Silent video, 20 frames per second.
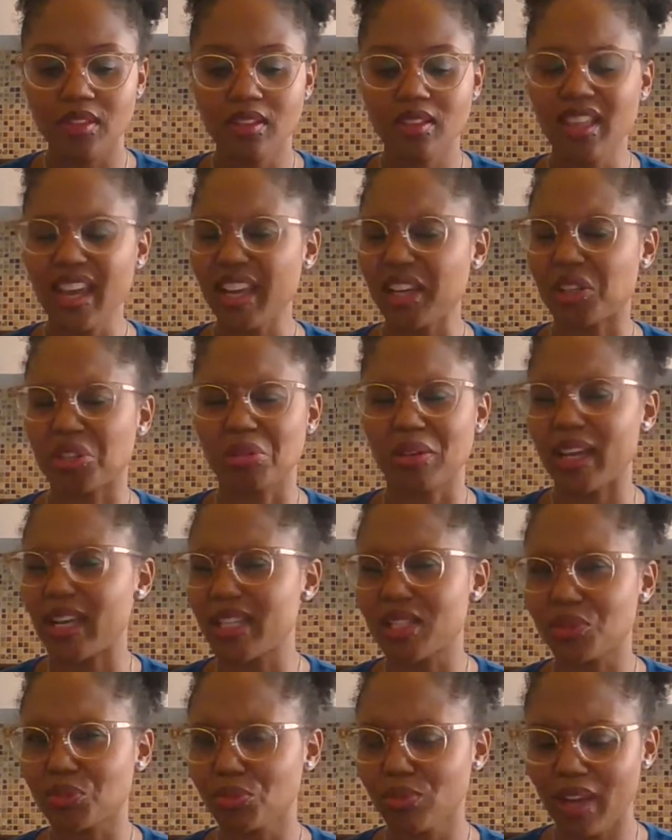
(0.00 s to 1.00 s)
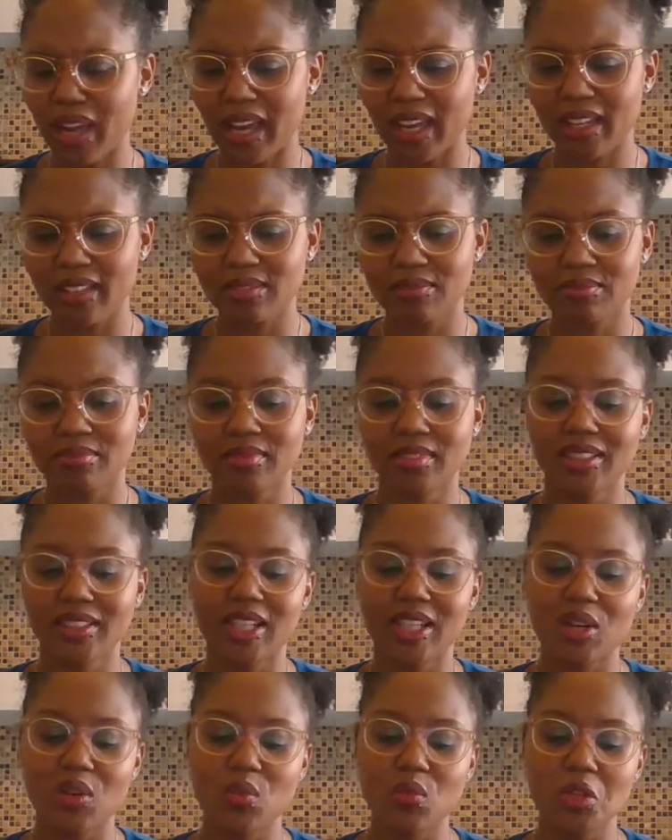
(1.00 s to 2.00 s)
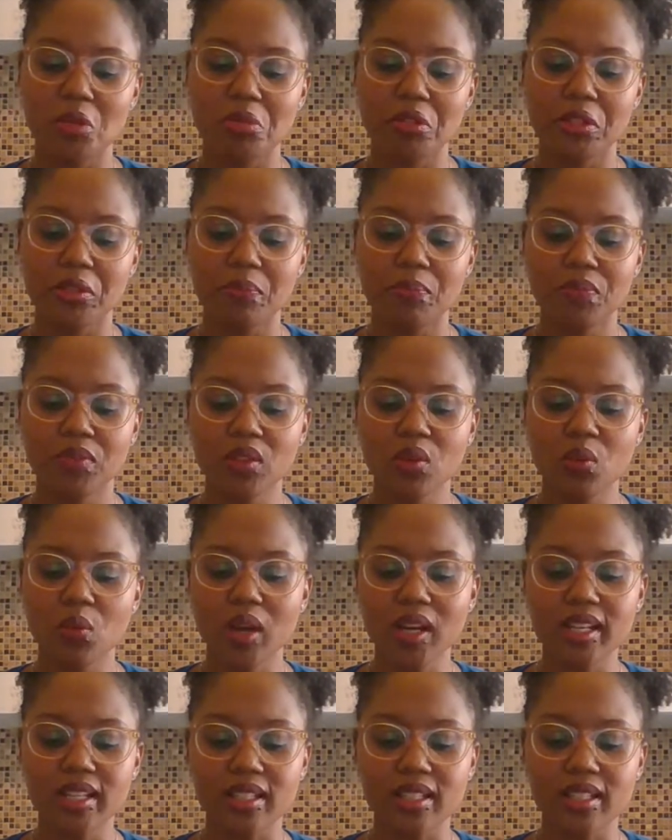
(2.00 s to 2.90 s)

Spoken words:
That crazy rat, thought Wilbur. Why